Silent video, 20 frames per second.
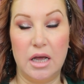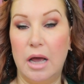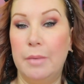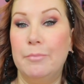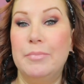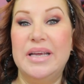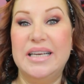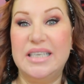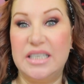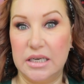
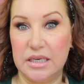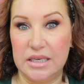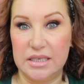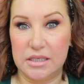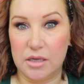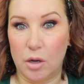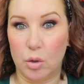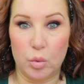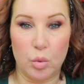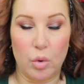immediately
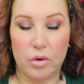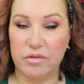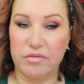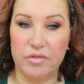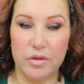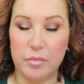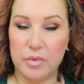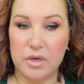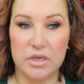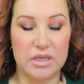sold one of
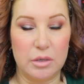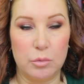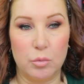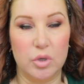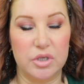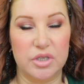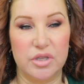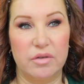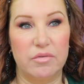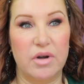them because it
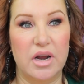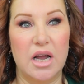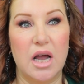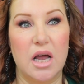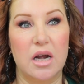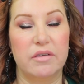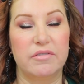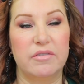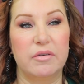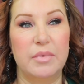wasn't the right
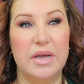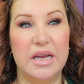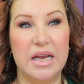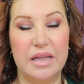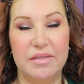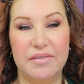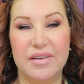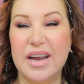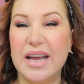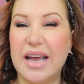colour for me,
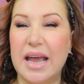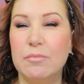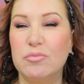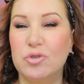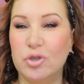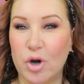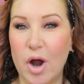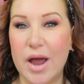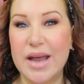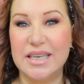and then I kept
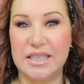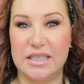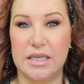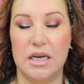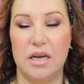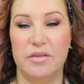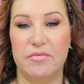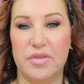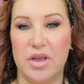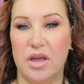trying to
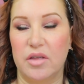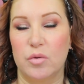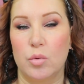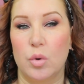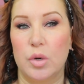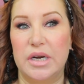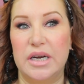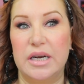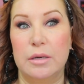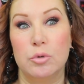love the other
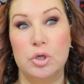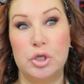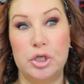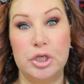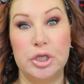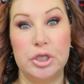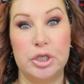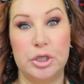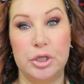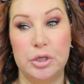one, and it was
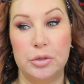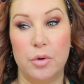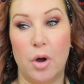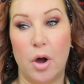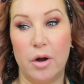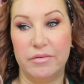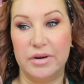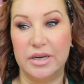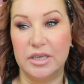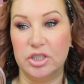just too
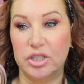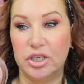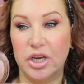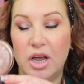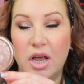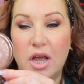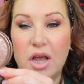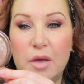orange.